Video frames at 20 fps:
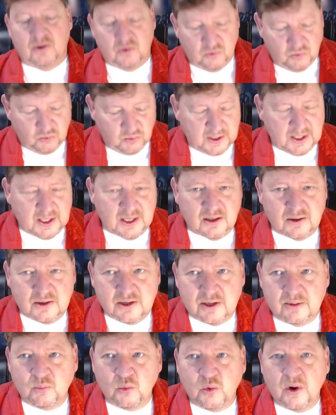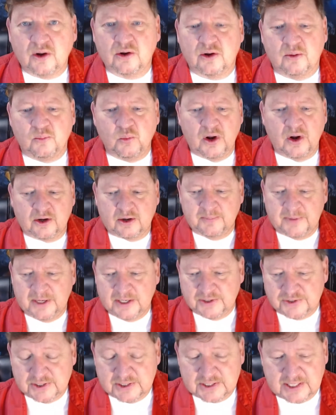Welcome, welcome, welcome,
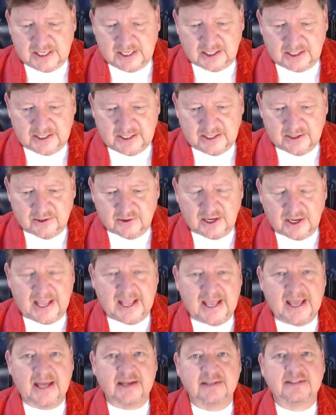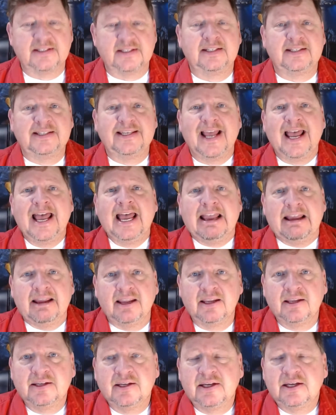Ninjas. Kelly here. And
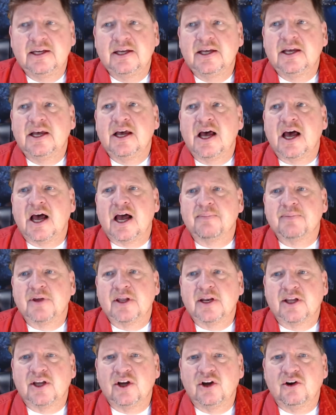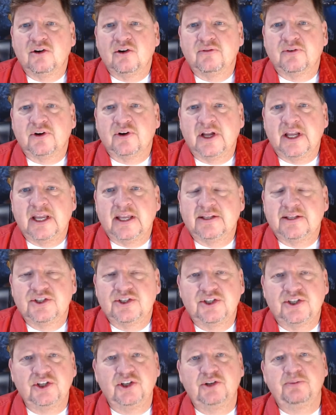today I'm going to go over a
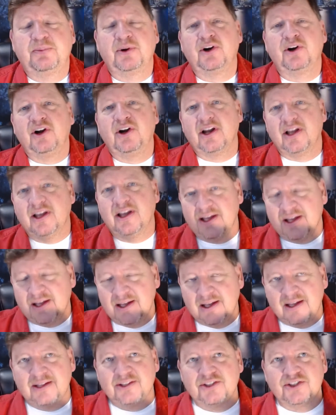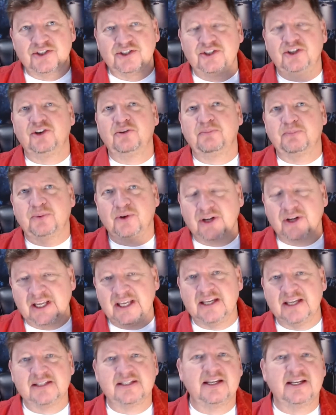super, super
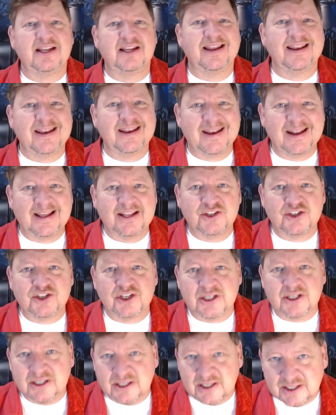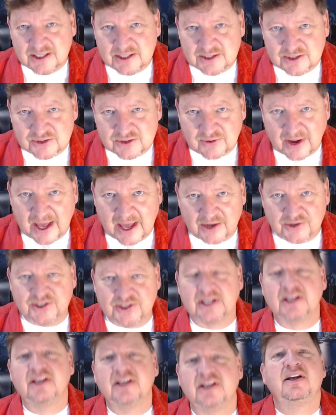easy ninja
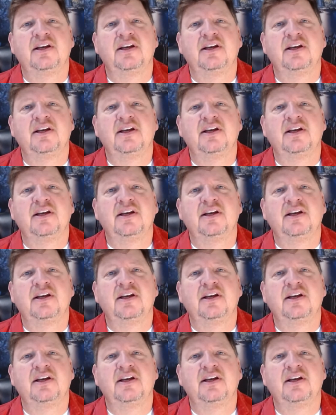strategy